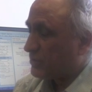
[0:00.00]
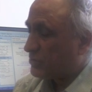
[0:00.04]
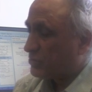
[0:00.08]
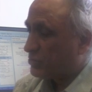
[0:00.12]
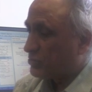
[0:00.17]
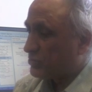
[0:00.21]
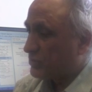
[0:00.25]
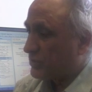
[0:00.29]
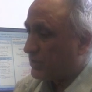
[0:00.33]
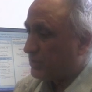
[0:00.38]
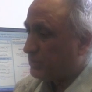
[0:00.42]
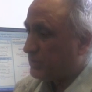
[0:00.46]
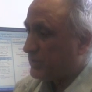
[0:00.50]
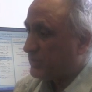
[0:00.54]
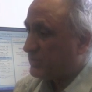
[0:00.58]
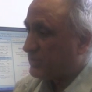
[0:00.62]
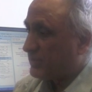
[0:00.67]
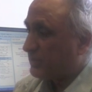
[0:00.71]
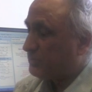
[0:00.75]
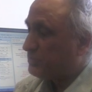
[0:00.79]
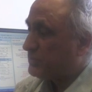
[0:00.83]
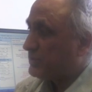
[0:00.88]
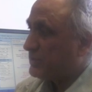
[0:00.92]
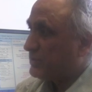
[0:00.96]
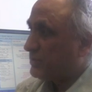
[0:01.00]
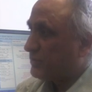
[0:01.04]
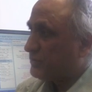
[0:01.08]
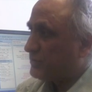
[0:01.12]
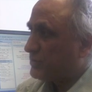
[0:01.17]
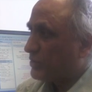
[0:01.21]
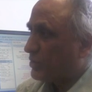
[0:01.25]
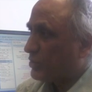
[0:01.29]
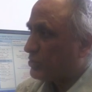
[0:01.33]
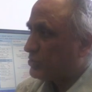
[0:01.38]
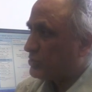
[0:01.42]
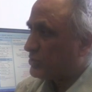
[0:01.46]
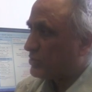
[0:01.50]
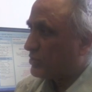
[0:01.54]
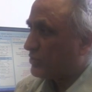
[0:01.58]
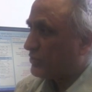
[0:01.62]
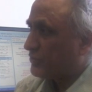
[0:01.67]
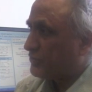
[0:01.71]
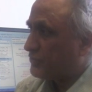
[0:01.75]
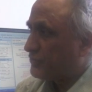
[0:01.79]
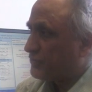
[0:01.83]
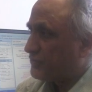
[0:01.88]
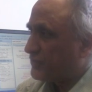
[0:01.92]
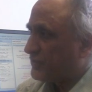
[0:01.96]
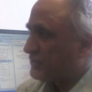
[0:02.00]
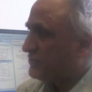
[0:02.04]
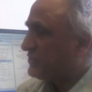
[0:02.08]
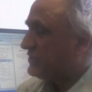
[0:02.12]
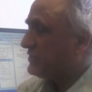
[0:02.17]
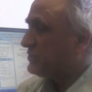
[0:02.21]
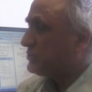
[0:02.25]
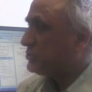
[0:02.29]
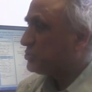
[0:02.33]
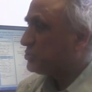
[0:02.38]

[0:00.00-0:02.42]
So there will be something of the order of 15